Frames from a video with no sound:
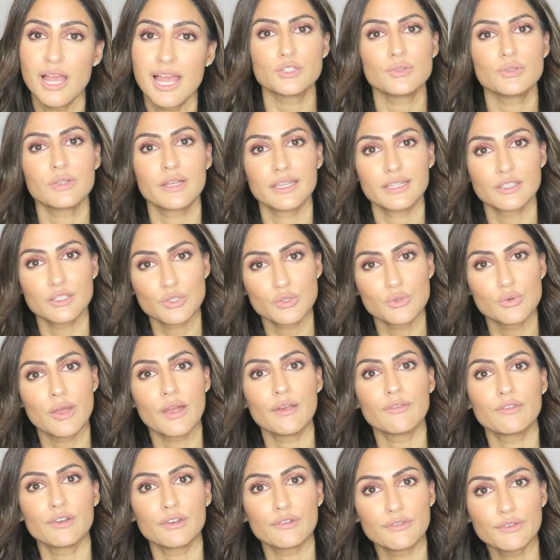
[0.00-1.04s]
I do like to
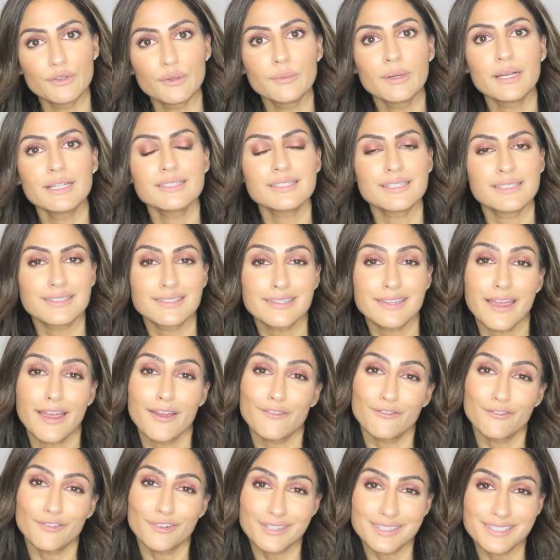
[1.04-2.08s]
every few months, I'd say
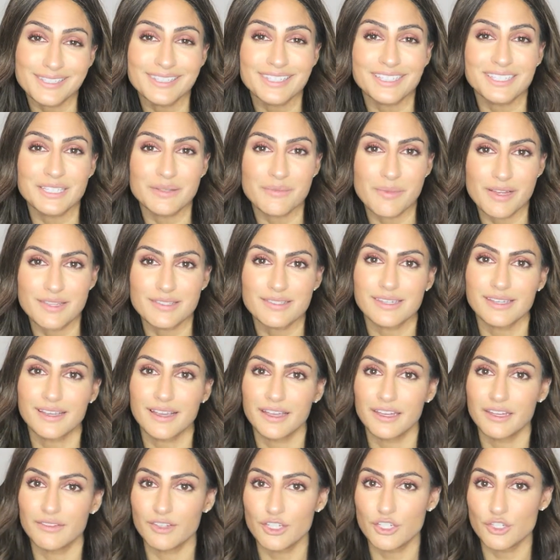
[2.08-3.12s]
every 6 months, I
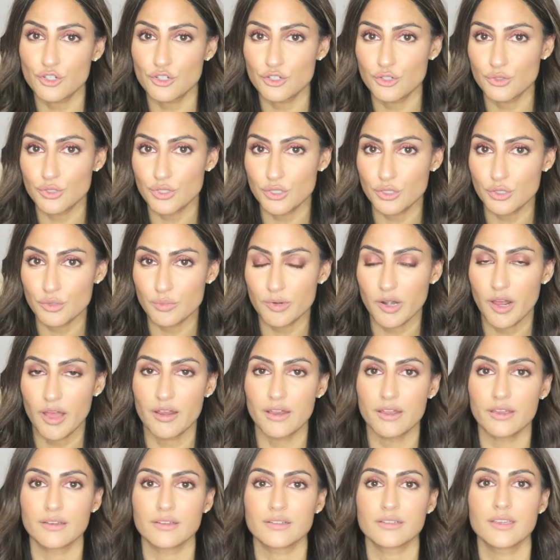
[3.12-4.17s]
kind of introduce a new
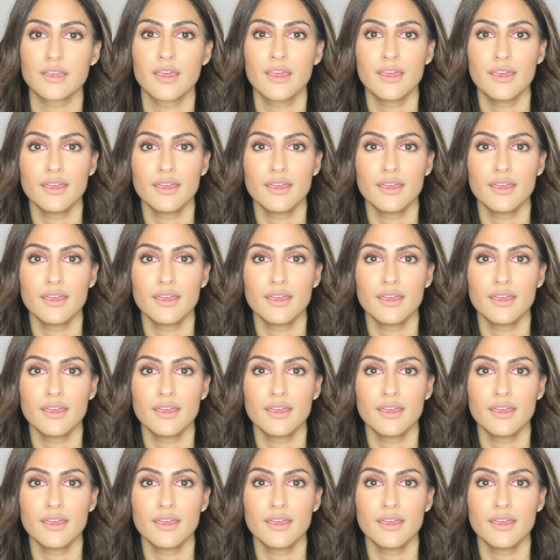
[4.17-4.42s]
product